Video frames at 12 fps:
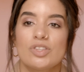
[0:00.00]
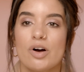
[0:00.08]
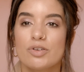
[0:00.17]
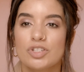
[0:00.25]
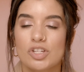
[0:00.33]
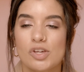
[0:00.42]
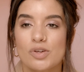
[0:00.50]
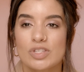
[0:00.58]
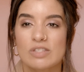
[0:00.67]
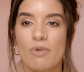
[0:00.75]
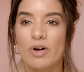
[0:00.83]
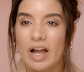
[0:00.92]
So to
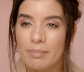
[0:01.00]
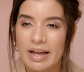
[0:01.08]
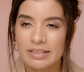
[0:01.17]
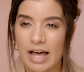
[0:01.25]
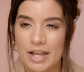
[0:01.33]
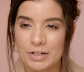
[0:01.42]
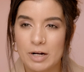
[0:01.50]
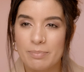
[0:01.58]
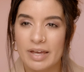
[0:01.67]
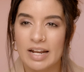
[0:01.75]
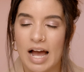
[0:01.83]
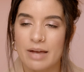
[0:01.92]
smoke out my liner a
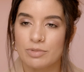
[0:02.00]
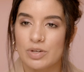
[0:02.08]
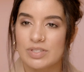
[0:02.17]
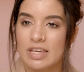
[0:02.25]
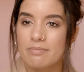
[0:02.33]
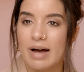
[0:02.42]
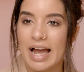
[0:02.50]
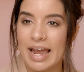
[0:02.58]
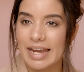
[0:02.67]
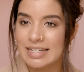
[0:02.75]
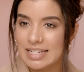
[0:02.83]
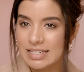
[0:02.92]
bit, I'm using
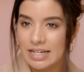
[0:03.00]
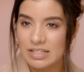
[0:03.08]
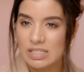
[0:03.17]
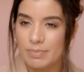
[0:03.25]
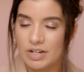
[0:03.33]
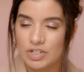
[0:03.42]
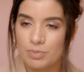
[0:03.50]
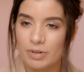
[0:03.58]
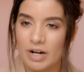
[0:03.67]
my detailed smudger